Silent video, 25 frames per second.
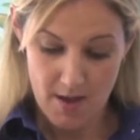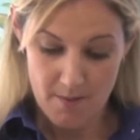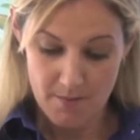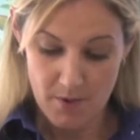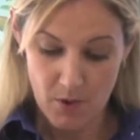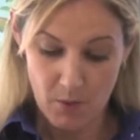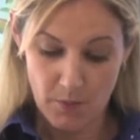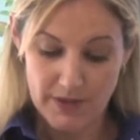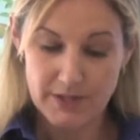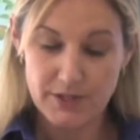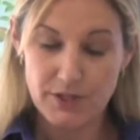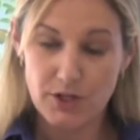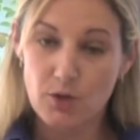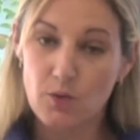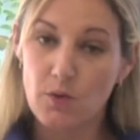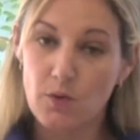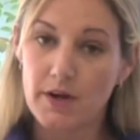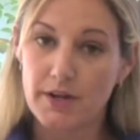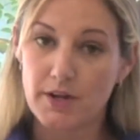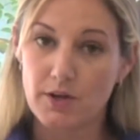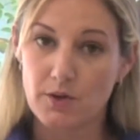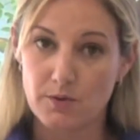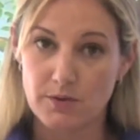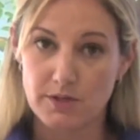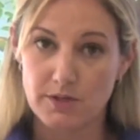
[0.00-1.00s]
But we do
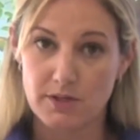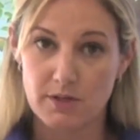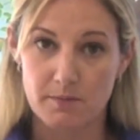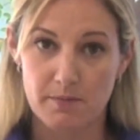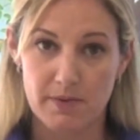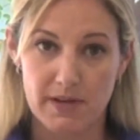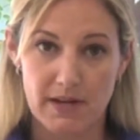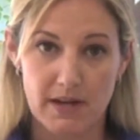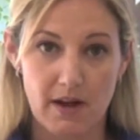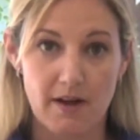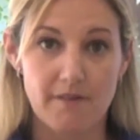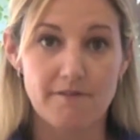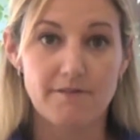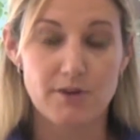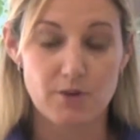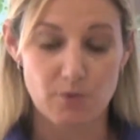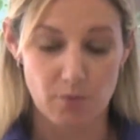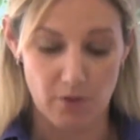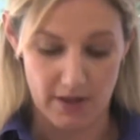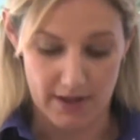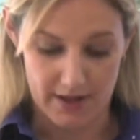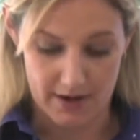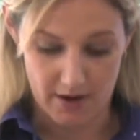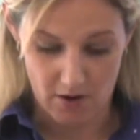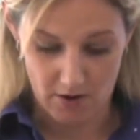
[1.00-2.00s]
want you to be
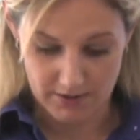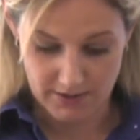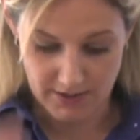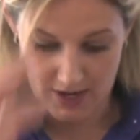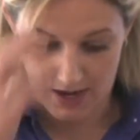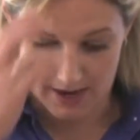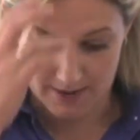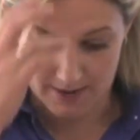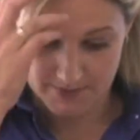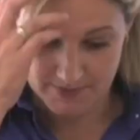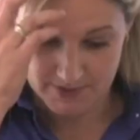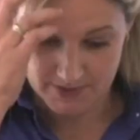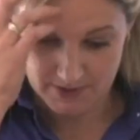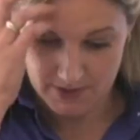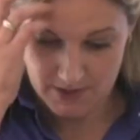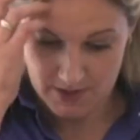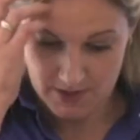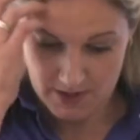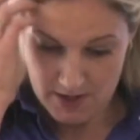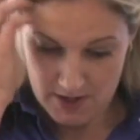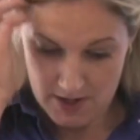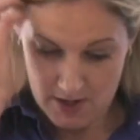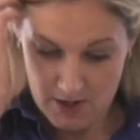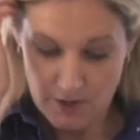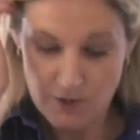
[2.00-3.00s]
comfortable at all times.
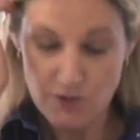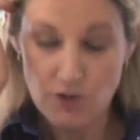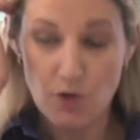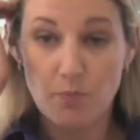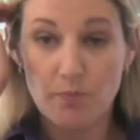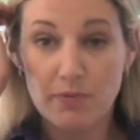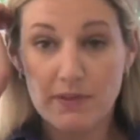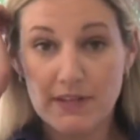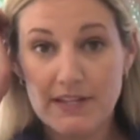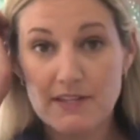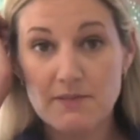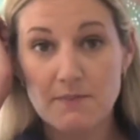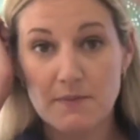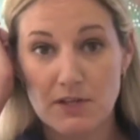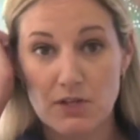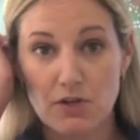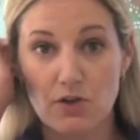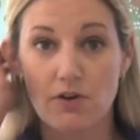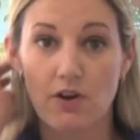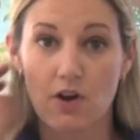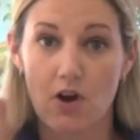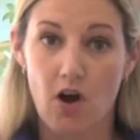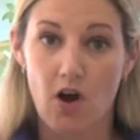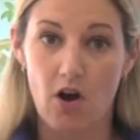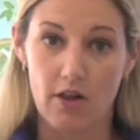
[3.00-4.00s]
So please be
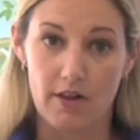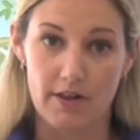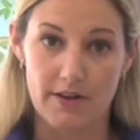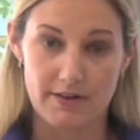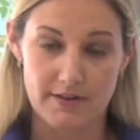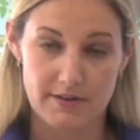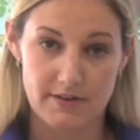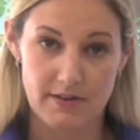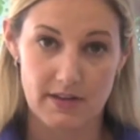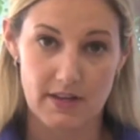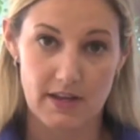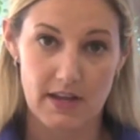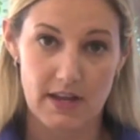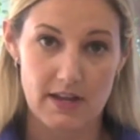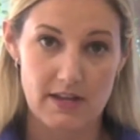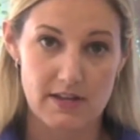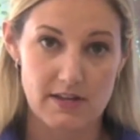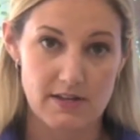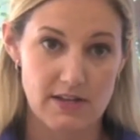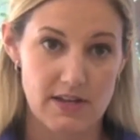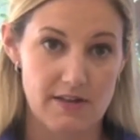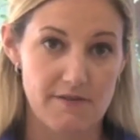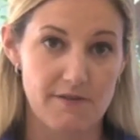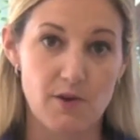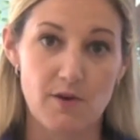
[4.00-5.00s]
sure to call us
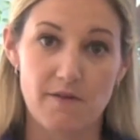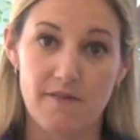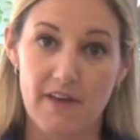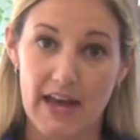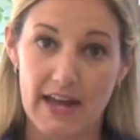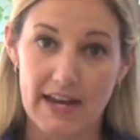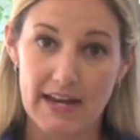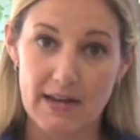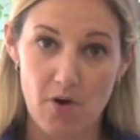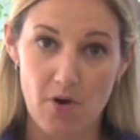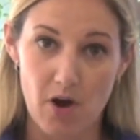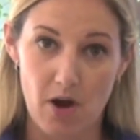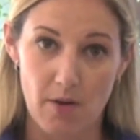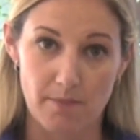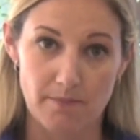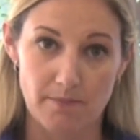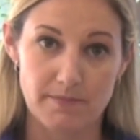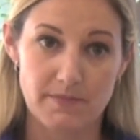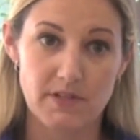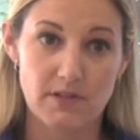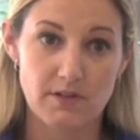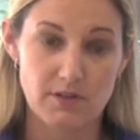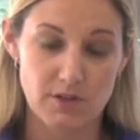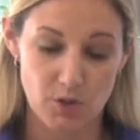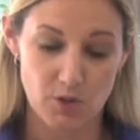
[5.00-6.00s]
if you have any
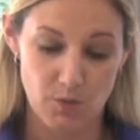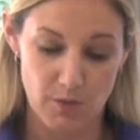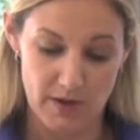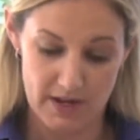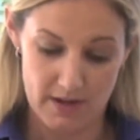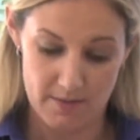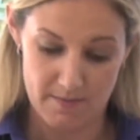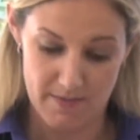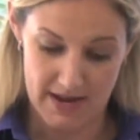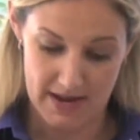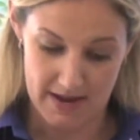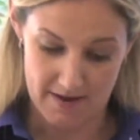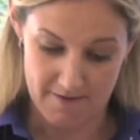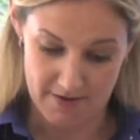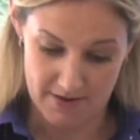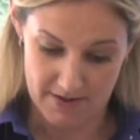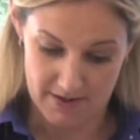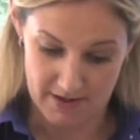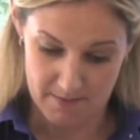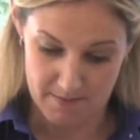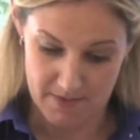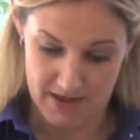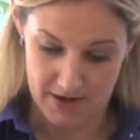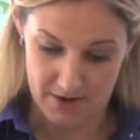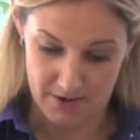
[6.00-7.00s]
problems so we can make
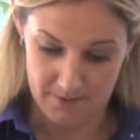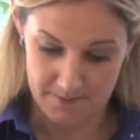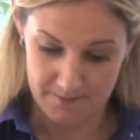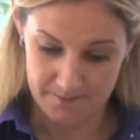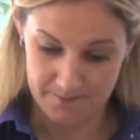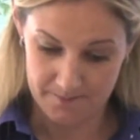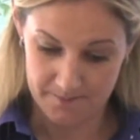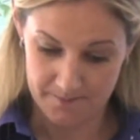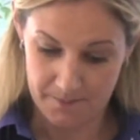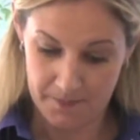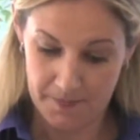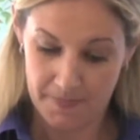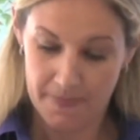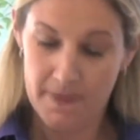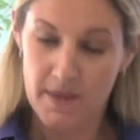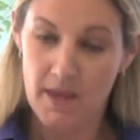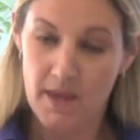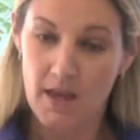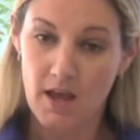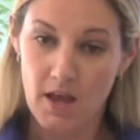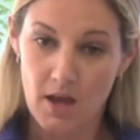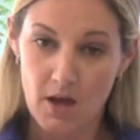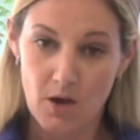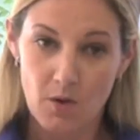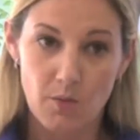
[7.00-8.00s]
everything better.
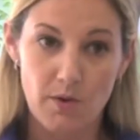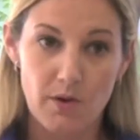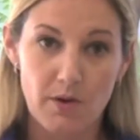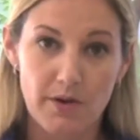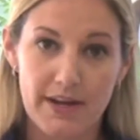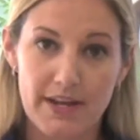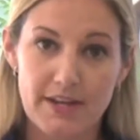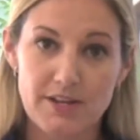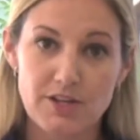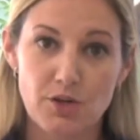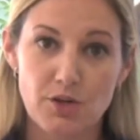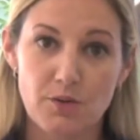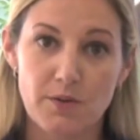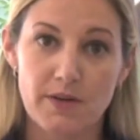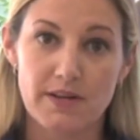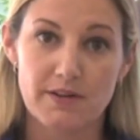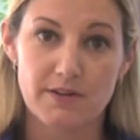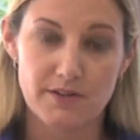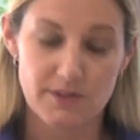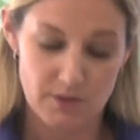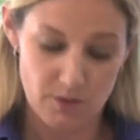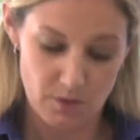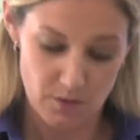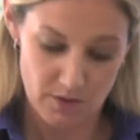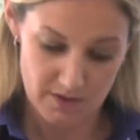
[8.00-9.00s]
We'll get you in
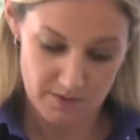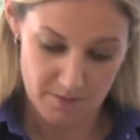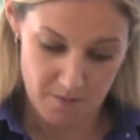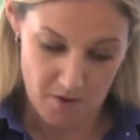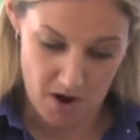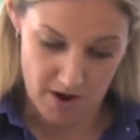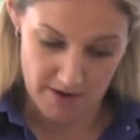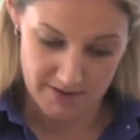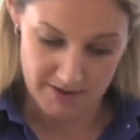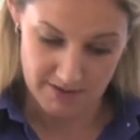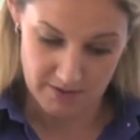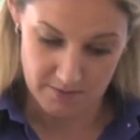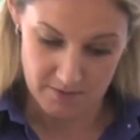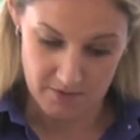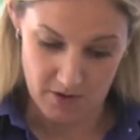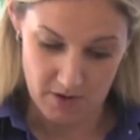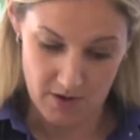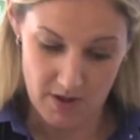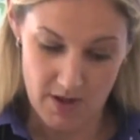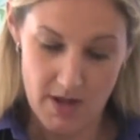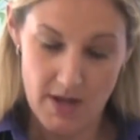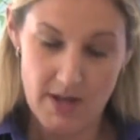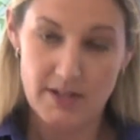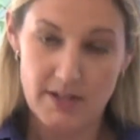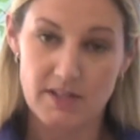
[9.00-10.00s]
as soon as
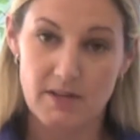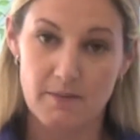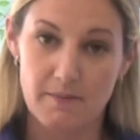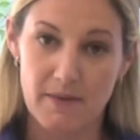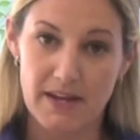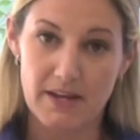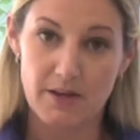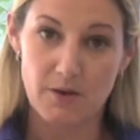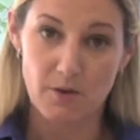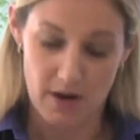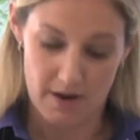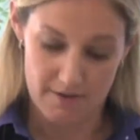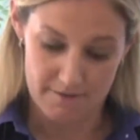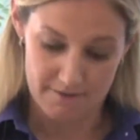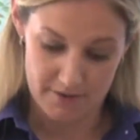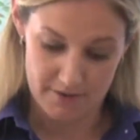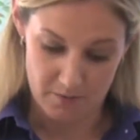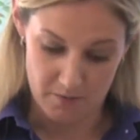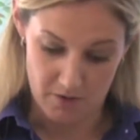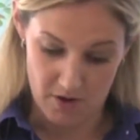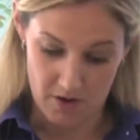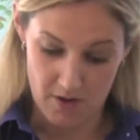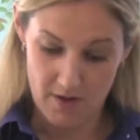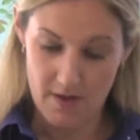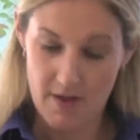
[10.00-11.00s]
possible to make you
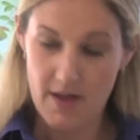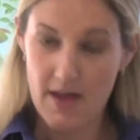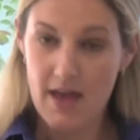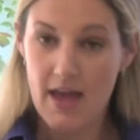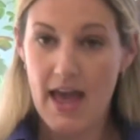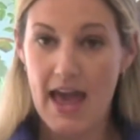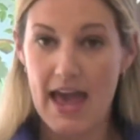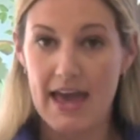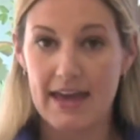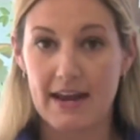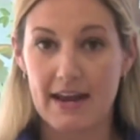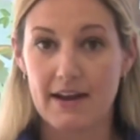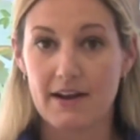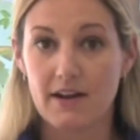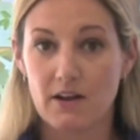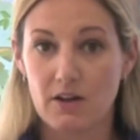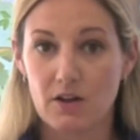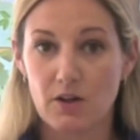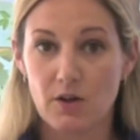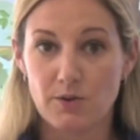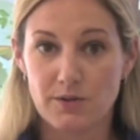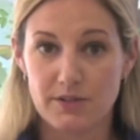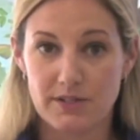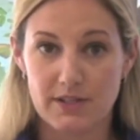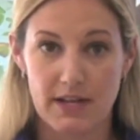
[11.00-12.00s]
comfortable and at a
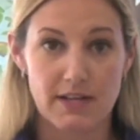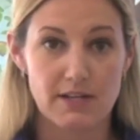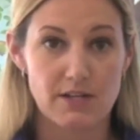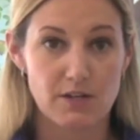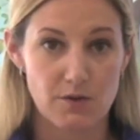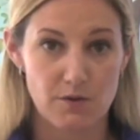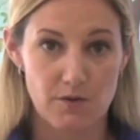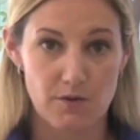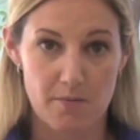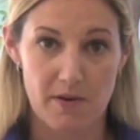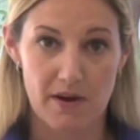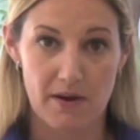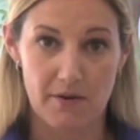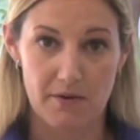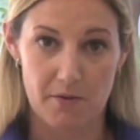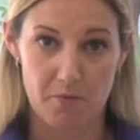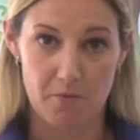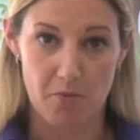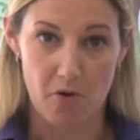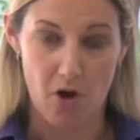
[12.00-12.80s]
close date to repair the